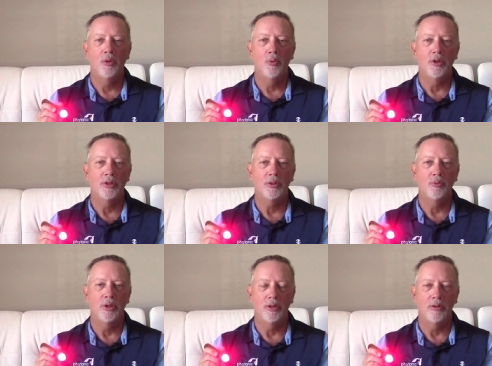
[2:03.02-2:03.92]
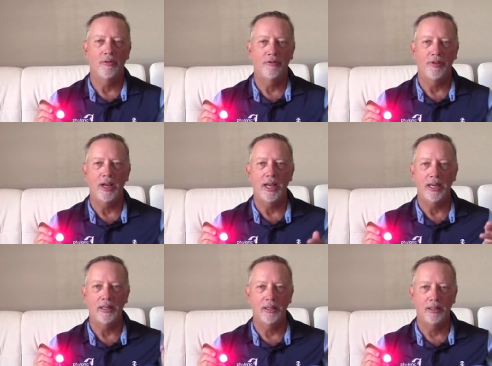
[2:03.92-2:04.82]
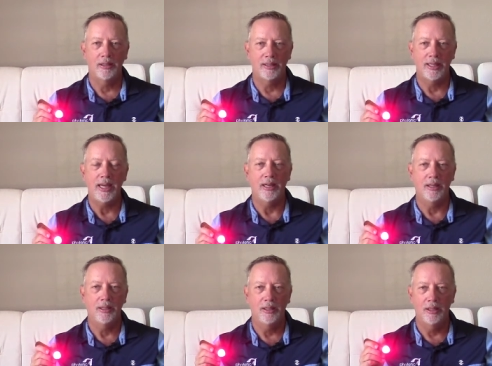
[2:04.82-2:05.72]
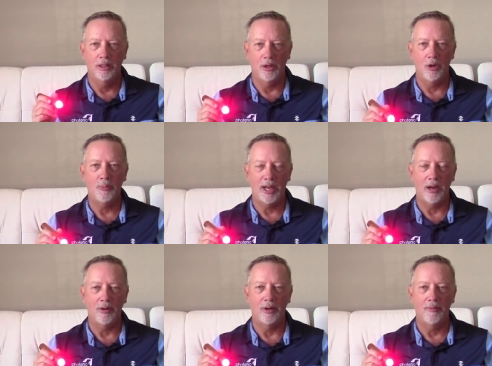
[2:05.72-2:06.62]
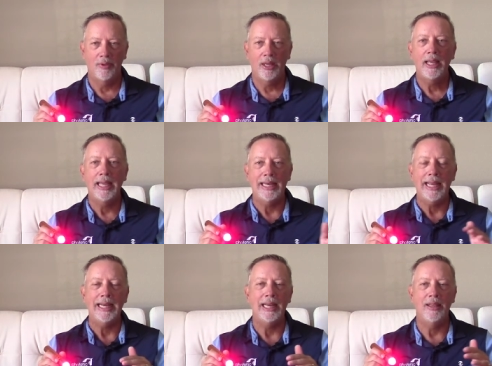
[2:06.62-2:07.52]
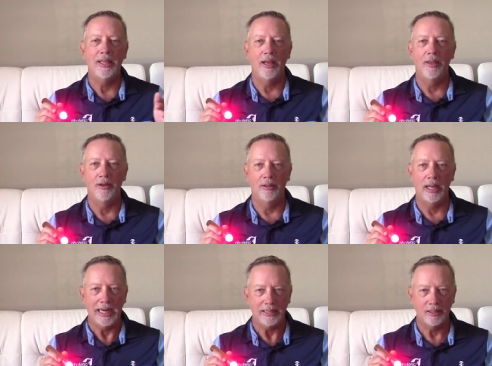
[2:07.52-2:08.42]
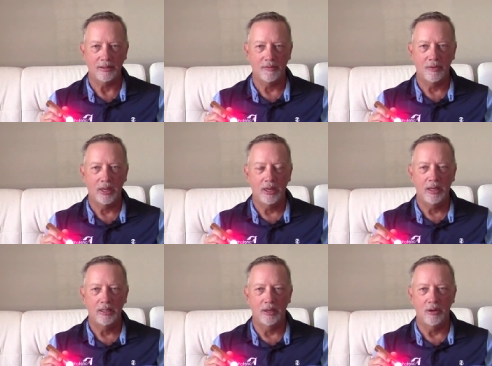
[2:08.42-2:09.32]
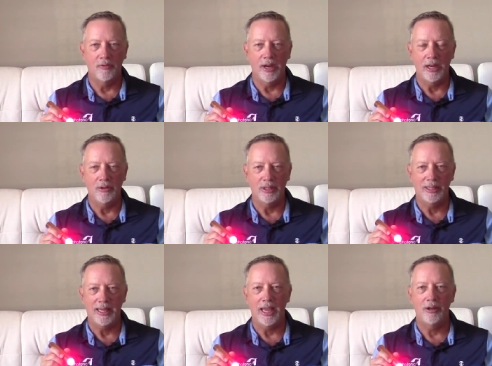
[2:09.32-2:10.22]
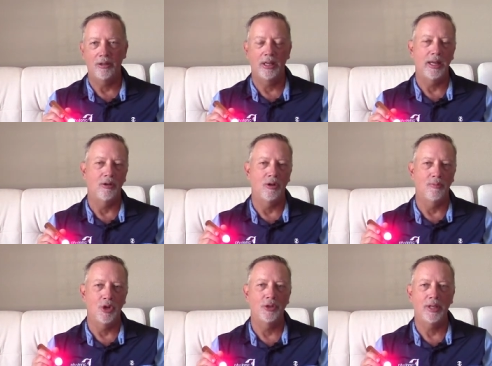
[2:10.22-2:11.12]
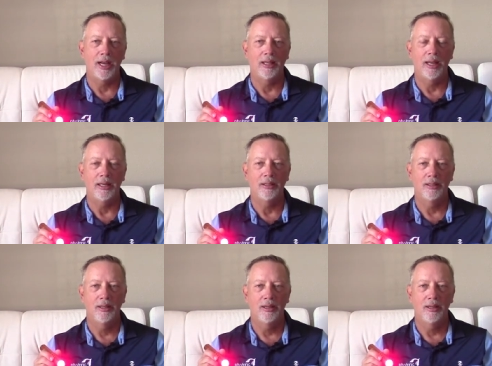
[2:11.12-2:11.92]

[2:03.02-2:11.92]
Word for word: will, will find, seek the low power in any of the other lights. So if I use a standard light or a multi-light,